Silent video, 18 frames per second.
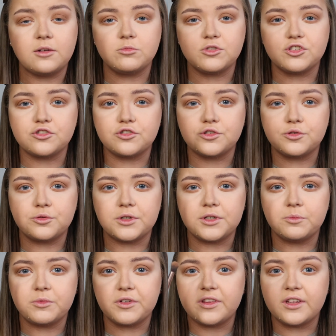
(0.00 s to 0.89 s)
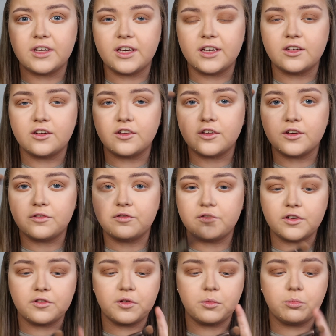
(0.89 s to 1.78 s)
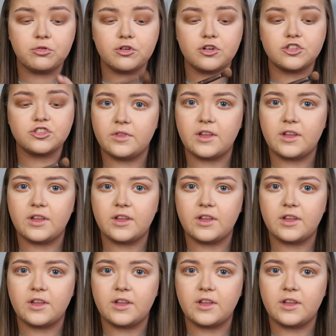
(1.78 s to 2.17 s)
I'm just going to go in with another fluffy brush